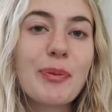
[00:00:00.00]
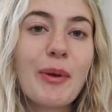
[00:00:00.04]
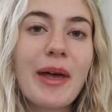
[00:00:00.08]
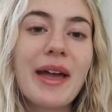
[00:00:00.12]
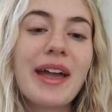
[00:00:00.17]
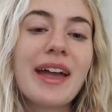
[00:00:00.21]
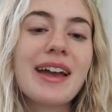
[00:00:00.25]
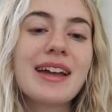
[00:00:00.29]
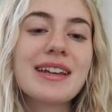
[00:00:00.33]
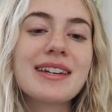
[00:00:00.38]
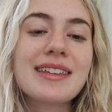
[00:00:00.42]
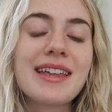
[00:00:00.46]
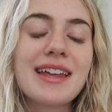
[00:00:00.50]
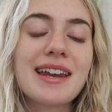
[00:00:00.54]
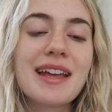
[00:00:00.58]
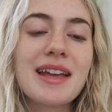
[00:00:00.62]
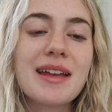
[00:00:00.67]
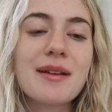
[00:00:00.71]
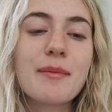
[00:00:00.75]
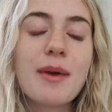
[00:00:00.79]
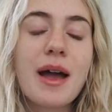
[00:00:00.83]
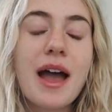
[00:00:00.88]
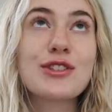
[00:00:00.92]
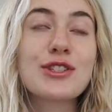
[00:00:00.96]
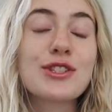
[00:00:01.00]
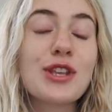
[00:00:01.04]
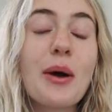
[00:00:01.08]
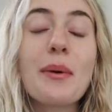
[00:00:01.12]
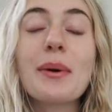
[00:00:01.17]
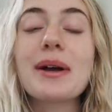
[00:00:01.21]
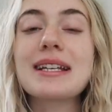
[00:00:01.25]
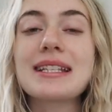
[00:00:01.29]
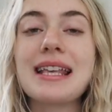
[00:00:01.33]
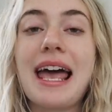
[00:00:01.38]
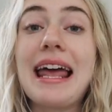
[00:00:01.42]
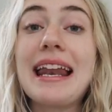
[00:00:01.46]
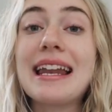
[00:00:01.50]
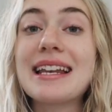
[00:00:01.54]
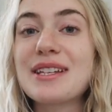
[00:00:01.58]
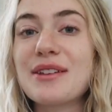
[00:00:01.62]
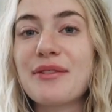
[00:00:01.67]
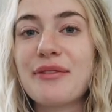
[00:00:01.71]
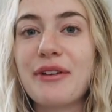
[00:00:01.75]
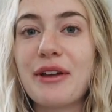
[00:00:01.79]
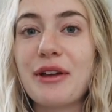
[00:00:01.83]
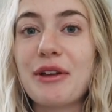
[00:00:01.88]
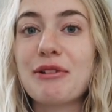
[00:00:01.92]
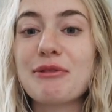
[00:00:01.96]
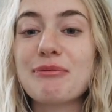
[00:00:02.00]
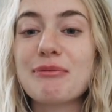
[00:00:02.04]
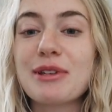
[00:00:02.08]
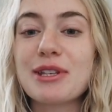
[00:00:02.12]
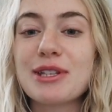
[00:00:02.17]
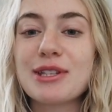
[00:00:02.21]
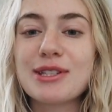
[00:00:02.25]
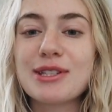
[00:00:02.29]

planned that I'm so excited to film,